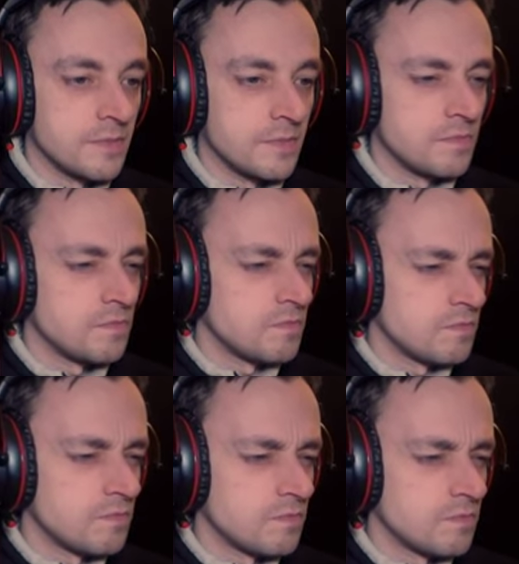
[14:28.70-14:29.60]

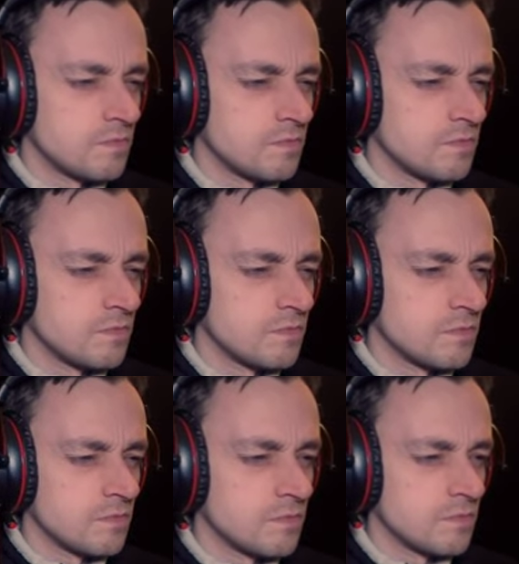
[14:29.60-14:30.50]

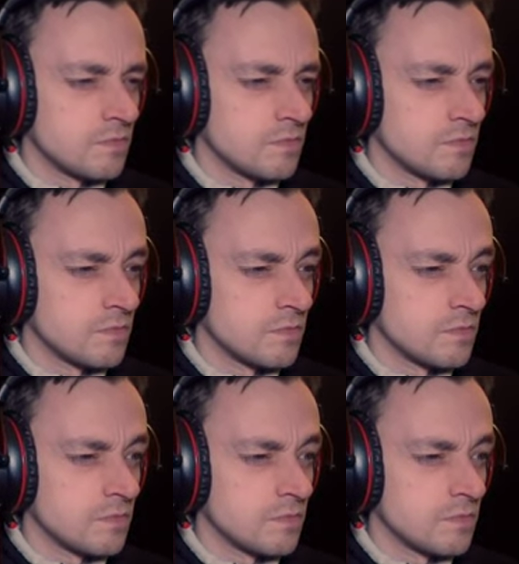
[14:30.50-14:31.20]
[no speech]